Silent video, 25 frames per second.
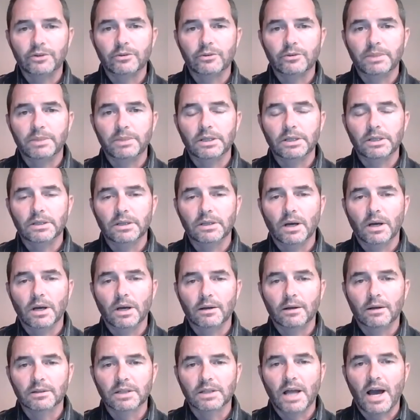to be
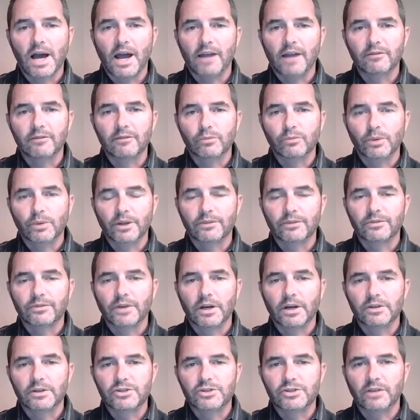live with
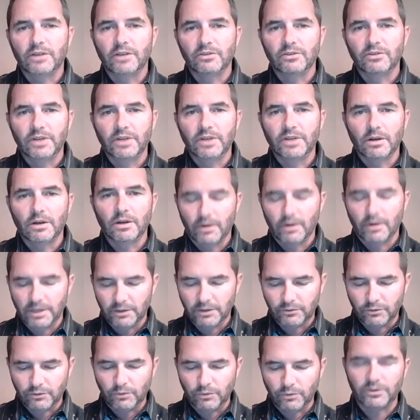Jason Dent on
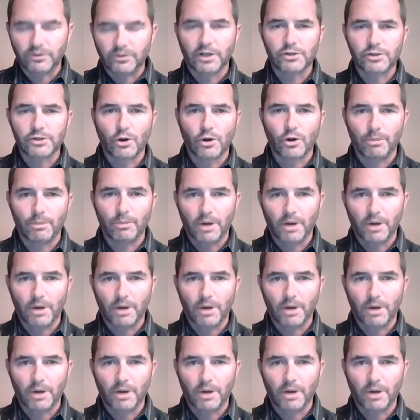his Tuesday show,